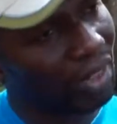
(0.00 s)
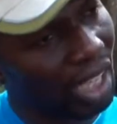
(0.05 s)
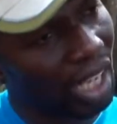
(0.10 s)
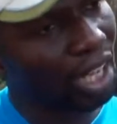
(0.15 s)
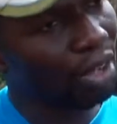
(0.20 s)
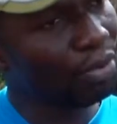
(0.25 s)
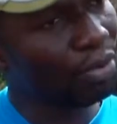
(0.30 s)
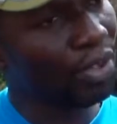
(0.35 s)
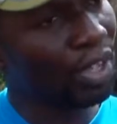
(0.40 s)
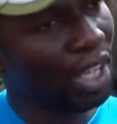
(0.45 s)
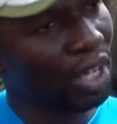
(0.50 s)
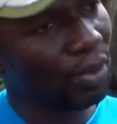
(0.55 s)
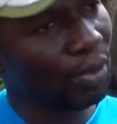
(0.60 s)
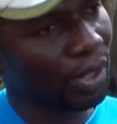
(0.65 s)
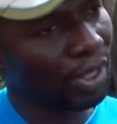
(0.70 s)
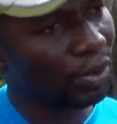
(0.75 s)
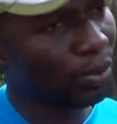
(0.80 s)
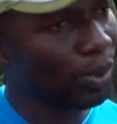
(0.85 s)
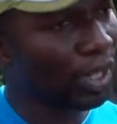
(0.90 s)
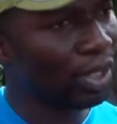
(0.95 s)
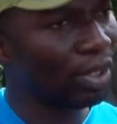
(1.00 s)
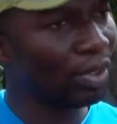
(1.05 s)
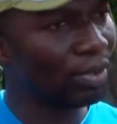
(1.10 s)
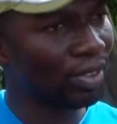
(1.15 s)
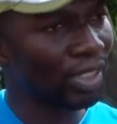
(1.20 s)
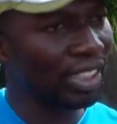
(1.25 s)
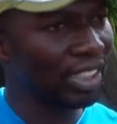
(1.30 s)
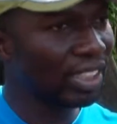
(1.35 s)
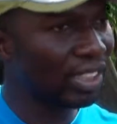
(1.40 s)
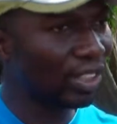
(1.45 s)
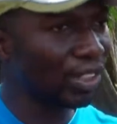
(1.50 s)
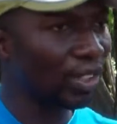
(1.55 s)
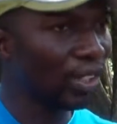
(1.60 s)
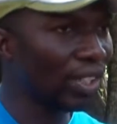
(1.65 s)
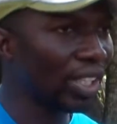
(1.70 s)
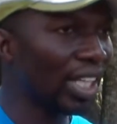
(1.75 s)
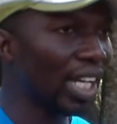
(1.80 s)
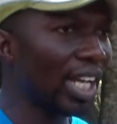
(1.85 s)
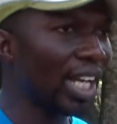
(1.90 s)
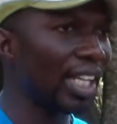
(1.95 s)
affair with one of these
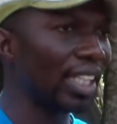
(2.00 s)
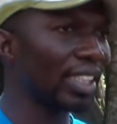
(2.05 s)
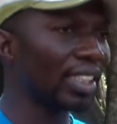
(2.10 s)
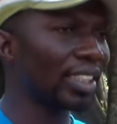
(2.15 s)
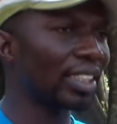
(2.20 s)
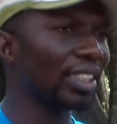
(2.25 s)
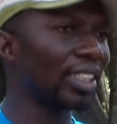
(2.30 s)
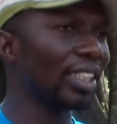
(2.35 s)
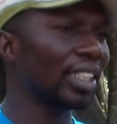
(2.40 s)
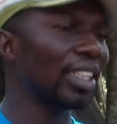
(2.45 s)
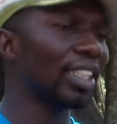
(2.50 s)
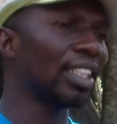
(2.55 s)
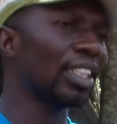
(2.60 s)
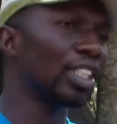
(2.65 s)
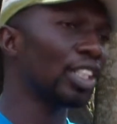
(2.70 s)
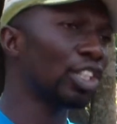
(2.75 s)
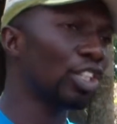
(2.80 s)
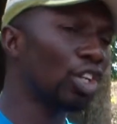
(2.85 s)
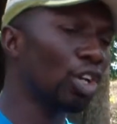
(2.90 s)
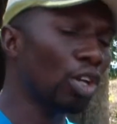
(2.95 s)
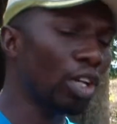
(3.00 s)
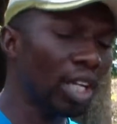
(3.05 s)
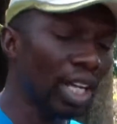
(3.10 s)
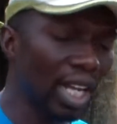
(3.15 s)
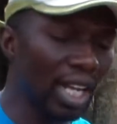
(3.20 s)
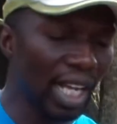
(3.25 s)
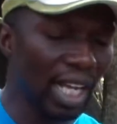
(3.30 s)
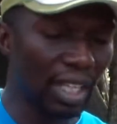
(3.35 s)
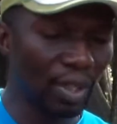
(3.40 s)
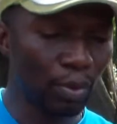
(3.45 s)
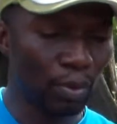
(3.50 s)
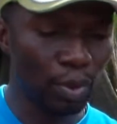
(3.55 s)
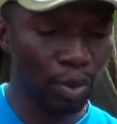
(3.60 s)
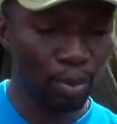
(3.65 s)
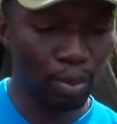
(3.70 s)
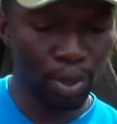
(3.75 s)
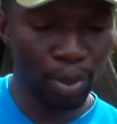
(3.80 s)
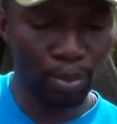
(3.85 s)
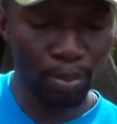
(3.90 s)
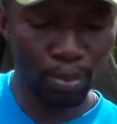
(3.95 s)
young guys. The young guy will
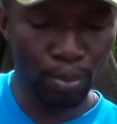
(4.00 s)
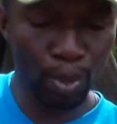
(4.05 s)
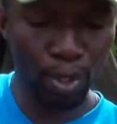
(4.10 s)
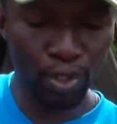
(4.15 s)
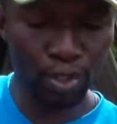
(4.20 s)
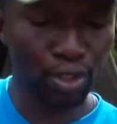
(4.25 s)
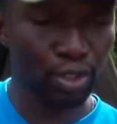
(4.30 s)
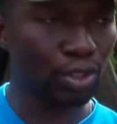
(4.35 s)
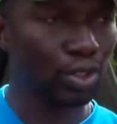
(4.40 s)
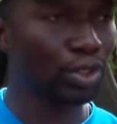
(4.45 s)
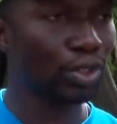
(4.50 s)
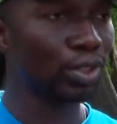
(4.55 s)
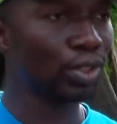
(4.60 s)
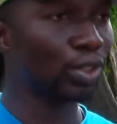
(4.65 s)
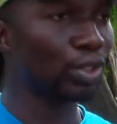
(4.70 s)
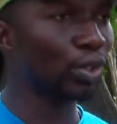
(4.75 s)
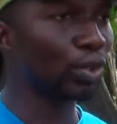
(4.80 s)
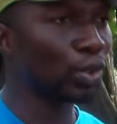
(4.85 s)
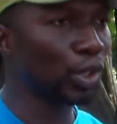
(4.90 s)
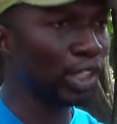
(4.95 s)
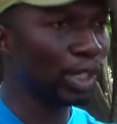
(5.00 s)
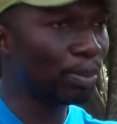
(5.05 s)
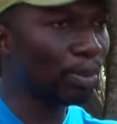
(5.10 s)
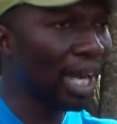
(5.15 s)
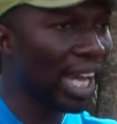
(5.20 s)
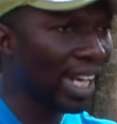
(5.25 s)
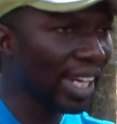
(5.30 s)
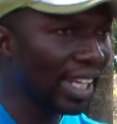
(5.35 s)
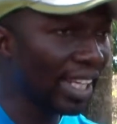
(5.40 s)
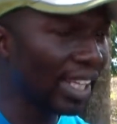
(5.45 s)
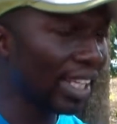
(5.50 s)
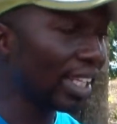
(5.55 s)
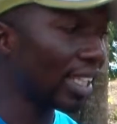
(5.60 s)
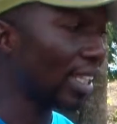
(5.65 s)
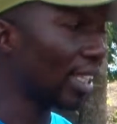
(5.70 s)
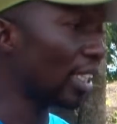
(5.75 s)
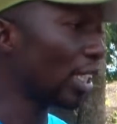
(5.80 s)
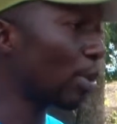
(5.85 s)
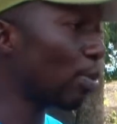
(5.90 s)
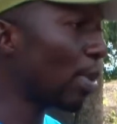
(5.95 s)
be brought to the barret.
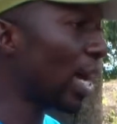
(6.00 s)
The